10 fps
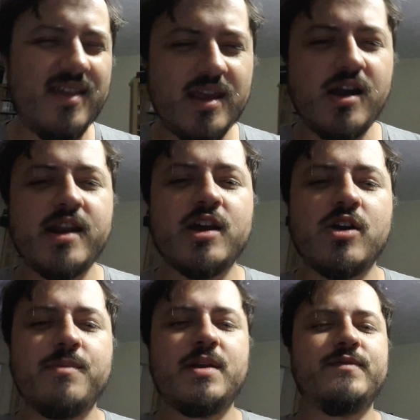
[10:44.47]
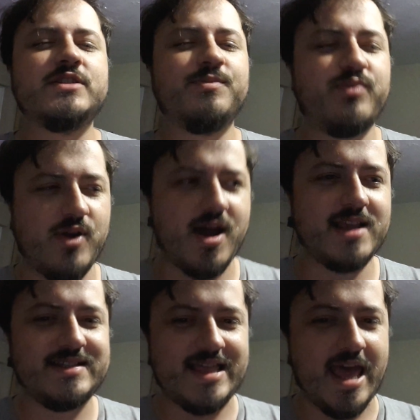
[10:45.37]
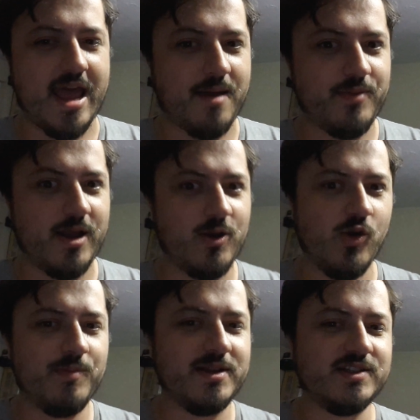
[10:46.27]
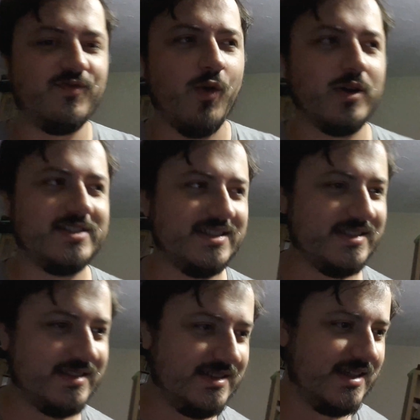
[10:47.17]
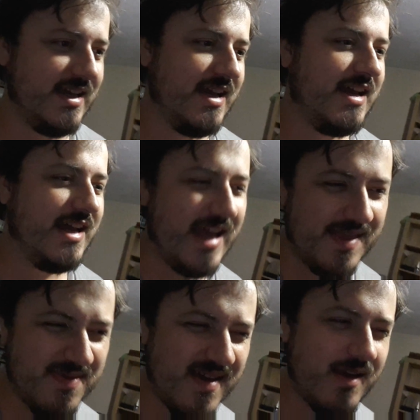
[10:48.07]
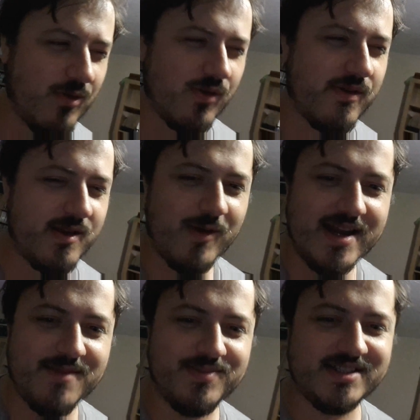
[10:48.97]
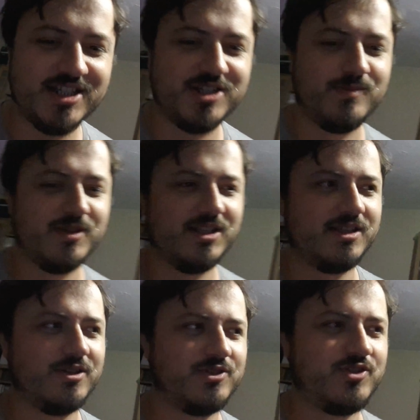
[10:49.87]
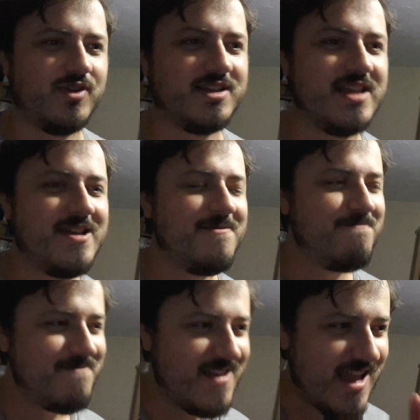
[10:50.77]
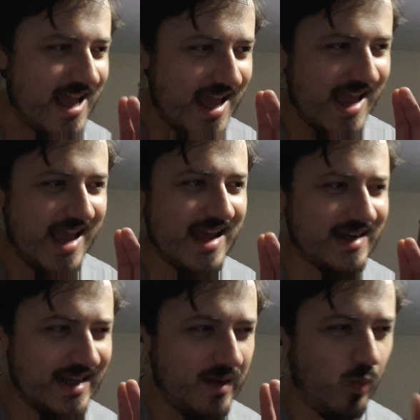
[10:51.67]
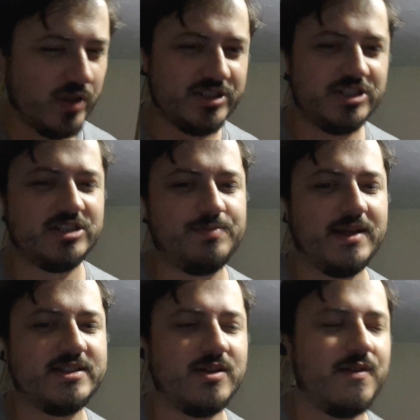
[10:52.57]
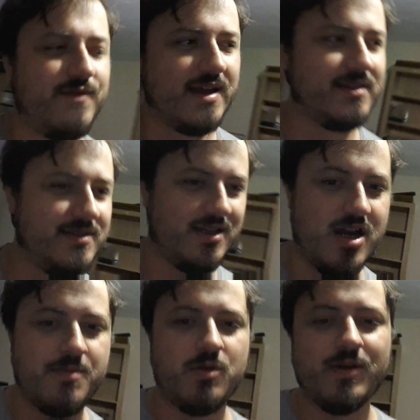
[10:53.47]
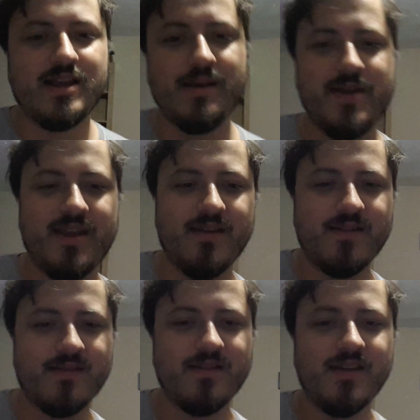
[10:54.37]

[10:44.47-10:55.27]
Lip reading: they kind of got a bit of a surprise there by Corbyn's forces, and they were already waiting in position within those trees. And it wasn't just based on the fact that the army were coming.